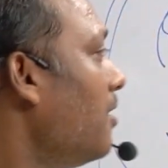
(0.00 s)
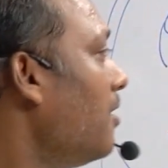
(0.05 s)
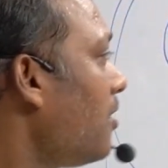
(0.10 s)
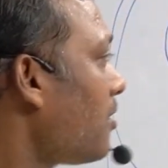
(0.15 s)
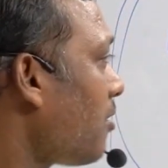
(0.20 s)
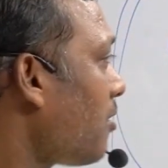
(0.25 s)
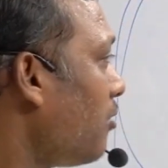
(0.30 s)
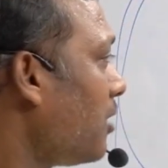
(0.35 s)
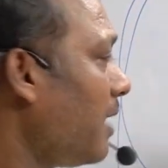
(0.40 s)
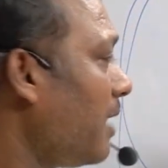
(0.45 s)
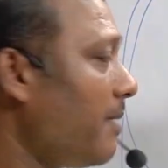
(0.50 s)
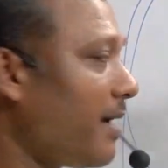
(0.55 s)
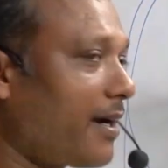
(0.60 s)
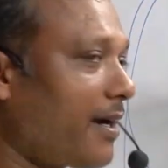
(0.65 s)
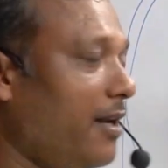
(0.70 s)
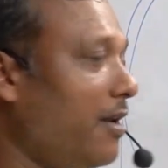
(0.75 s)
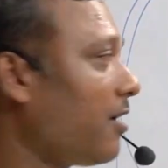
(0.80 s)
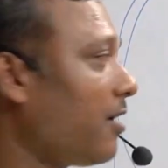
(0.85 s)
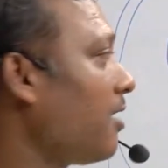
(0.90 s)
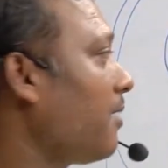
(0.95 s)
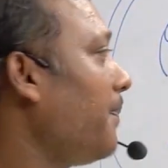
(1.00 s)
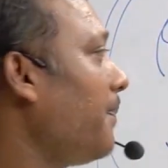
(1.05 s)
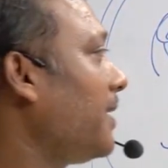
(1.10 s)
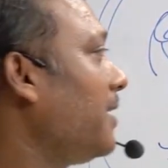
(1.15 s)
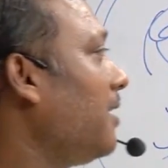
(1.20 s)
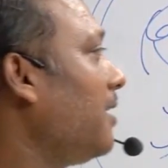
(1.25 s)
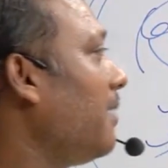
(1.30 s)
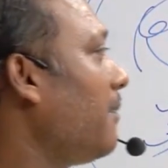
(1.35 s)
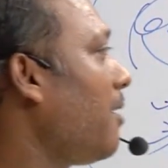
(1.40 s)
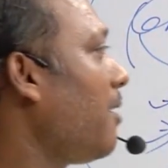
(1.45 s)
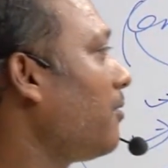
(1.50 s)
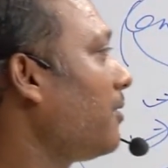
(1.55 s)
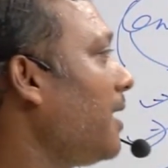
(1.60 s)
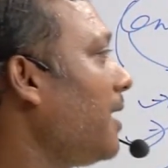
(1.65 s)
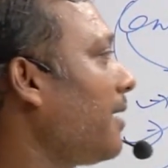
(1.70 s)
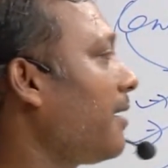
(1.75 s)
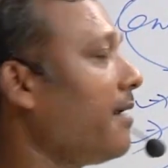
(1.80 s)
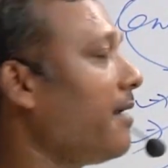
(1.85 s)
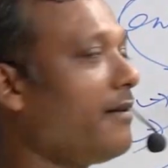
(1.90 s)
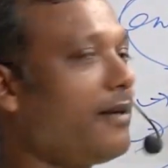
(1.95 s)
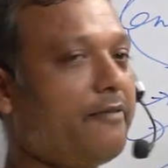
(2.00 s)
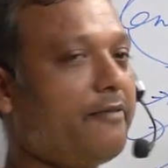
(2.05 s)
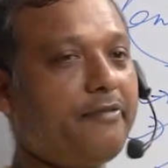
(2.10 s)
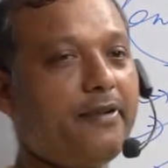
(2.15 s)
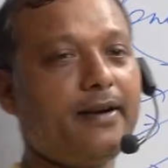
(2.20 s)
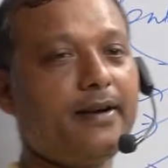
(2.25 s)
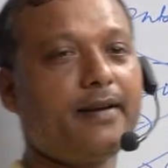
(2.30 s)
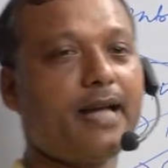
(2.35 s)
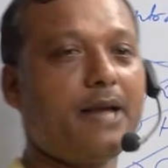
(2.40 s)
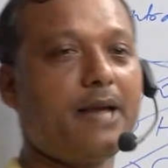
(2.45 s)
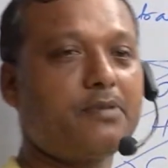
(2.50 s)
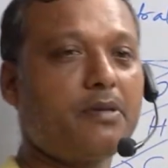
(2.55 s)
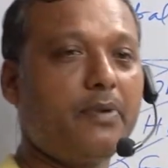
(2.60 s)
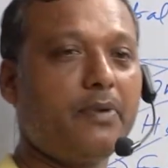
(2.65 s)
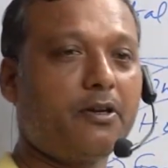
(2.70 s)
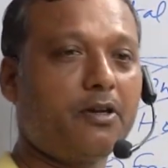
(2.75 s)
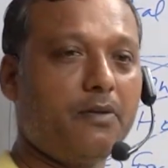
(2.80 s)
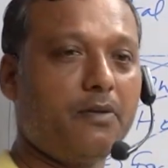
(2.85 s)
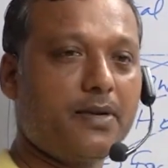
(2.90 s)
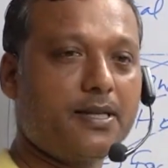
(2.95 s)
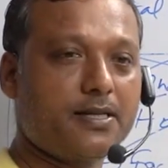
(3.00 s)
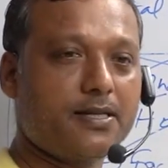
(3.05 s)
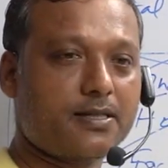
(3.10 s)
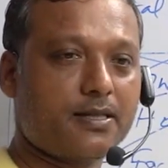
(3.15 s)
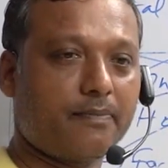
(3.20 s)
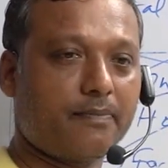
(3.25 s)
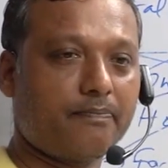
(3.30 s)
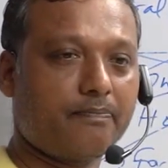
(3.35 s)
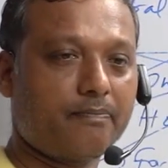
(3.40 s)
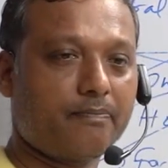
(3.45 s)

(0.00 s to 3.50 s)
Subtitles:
So we have a clear-cut picture about the different types of economic system.